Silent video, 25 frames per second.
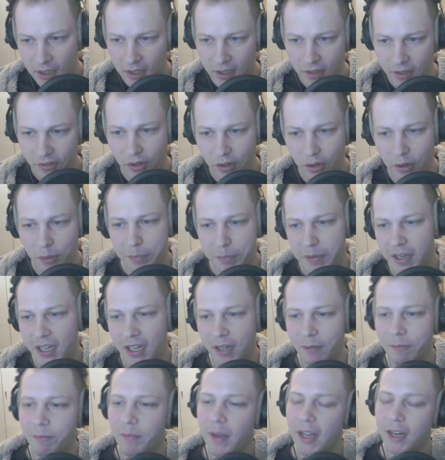So the
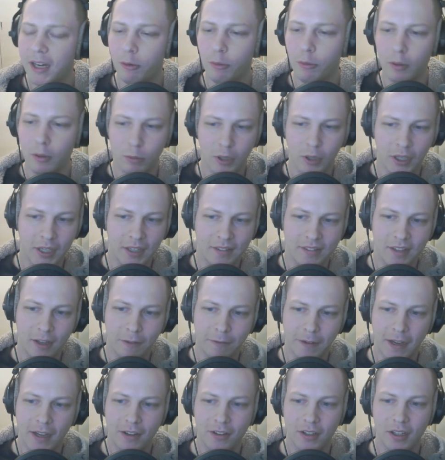bidding meta will work itself
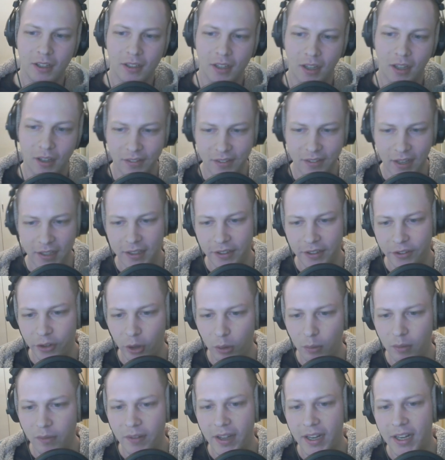out alongside the
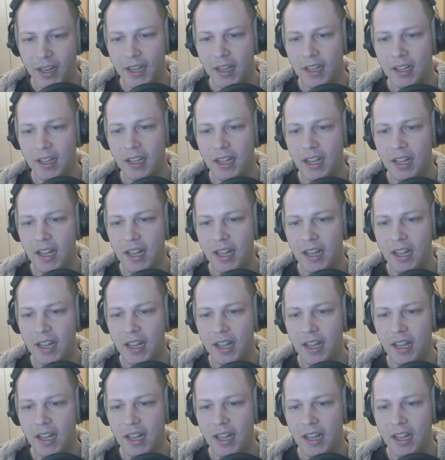normal meta,